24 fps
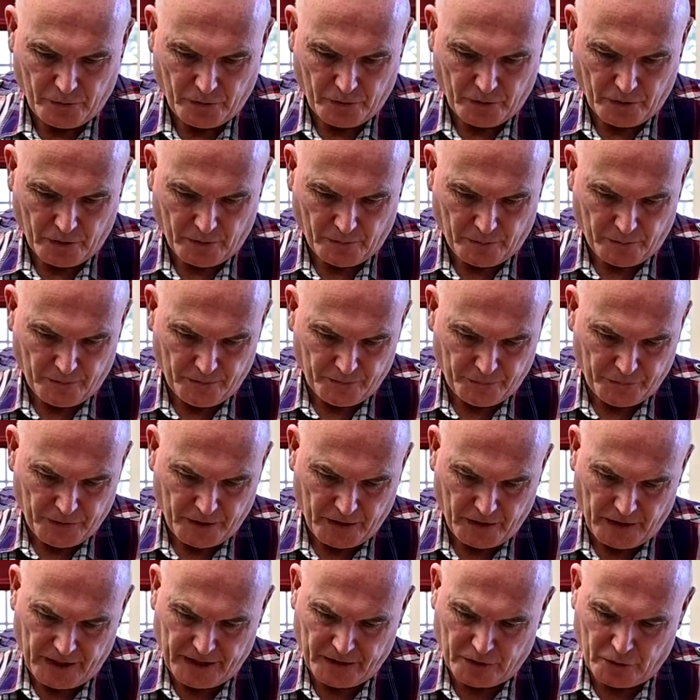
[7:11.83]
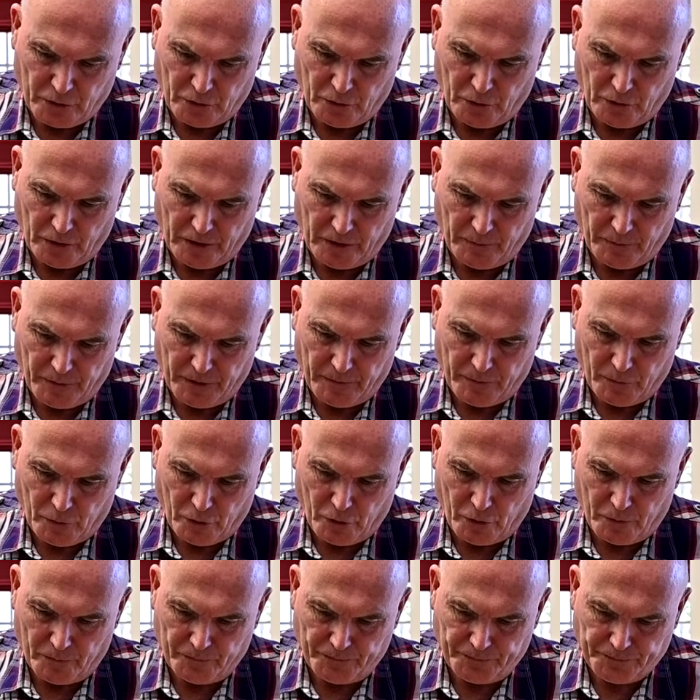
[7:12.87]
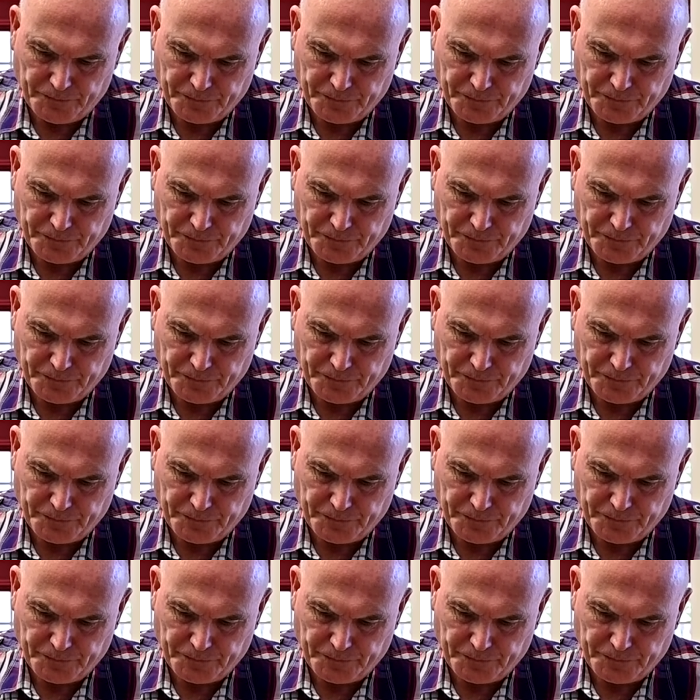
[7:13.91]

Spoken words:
Yeah. Let it cool a little bit more.